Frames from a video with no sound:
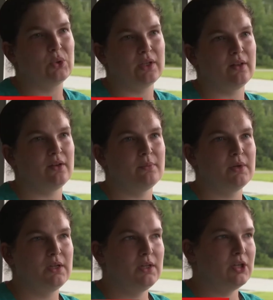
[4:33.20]
Don't kill them.
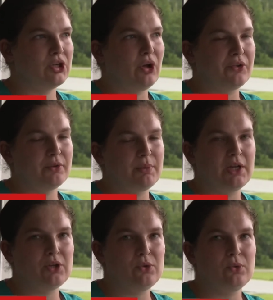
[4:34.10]
Call
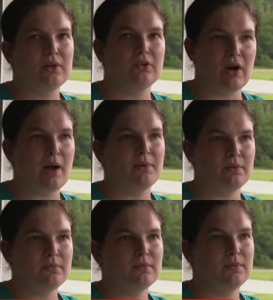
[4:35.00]
somebody who can grab
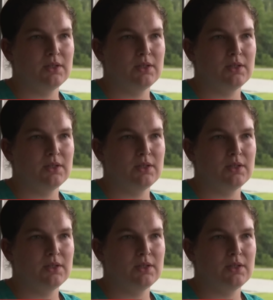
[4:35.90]
them.